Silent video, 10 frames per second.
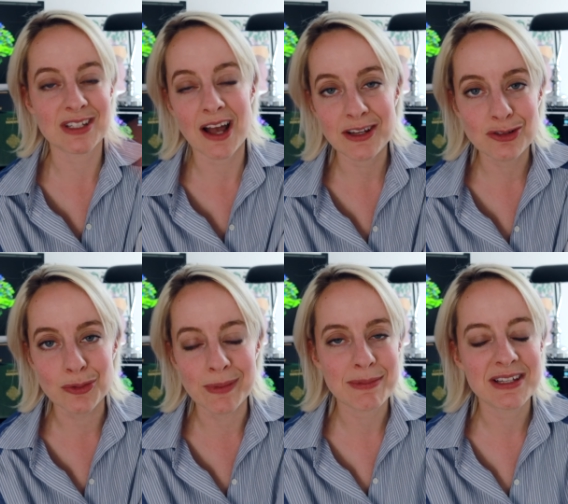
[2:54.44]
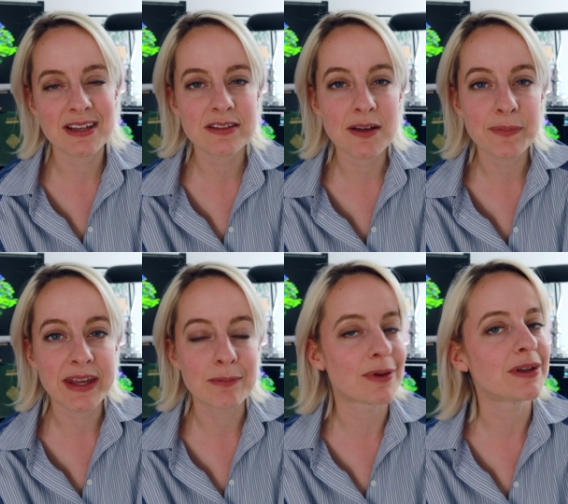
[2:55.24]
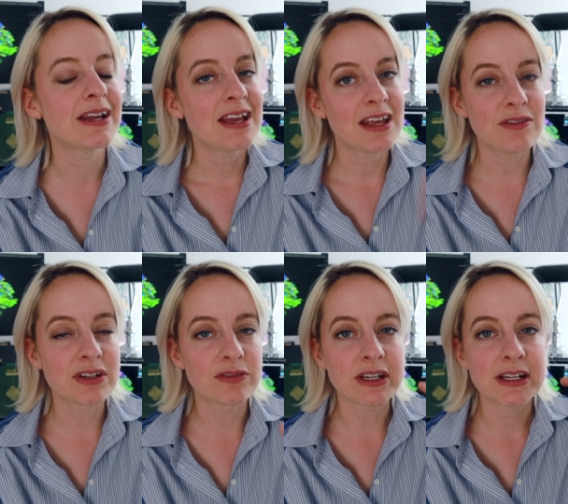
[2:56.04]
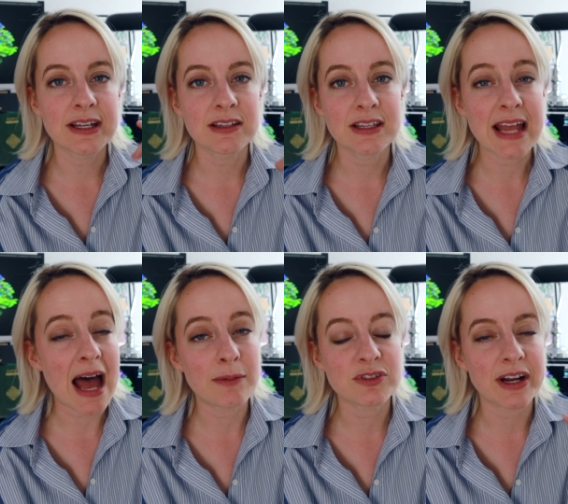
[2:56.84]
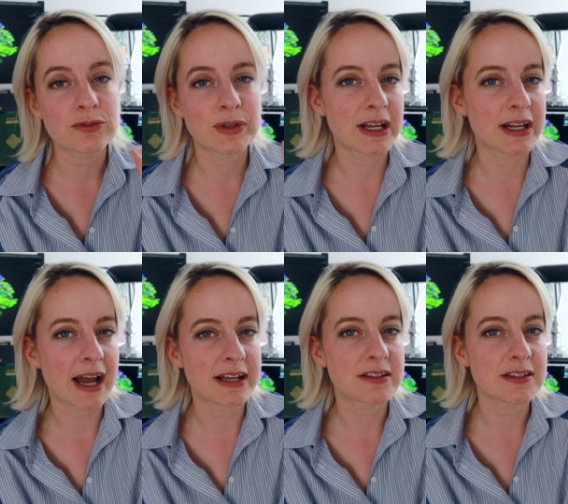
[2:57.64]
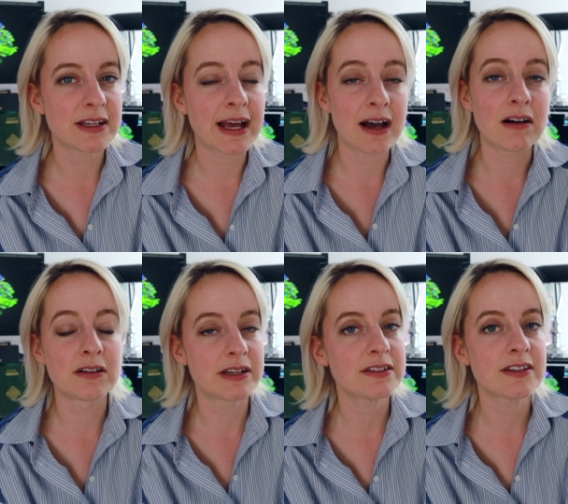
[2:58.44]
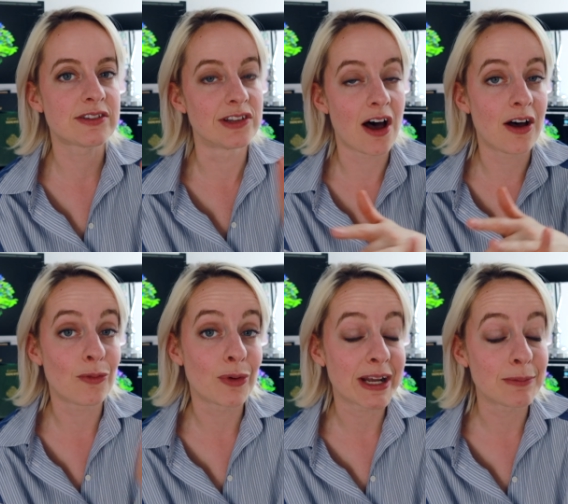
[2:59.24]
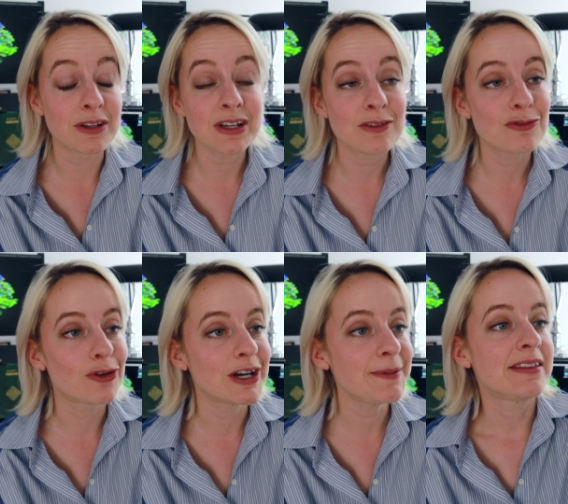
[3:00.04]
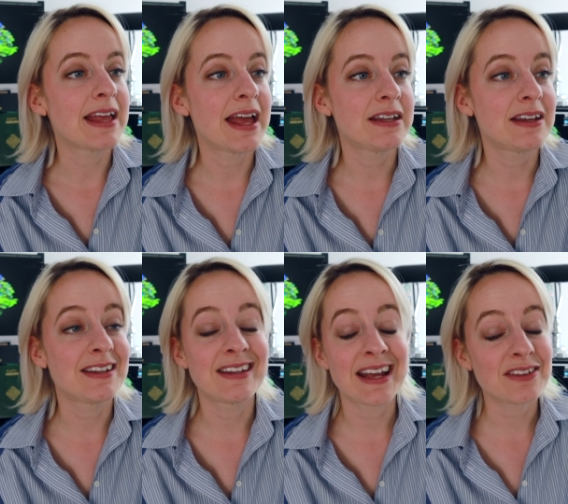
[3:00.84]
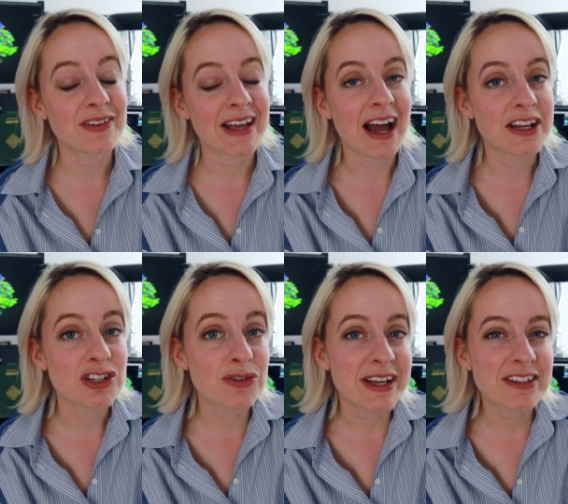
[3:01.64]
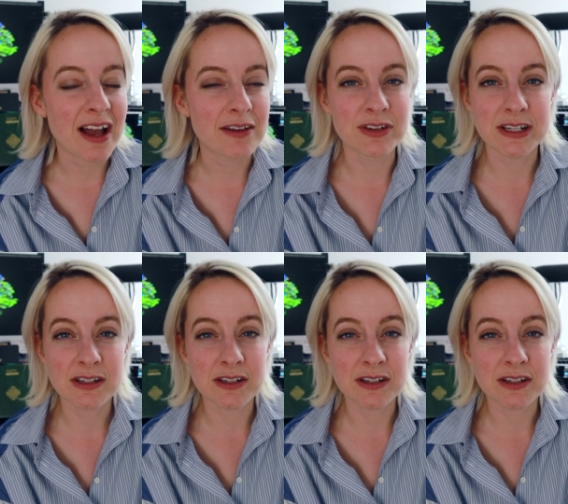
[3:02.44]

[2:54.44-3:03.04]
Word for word: title maybe says something, but even reading the abstract, we can kind of see that, oh, this is not what I'm looking for. Then the next thing I do is I read the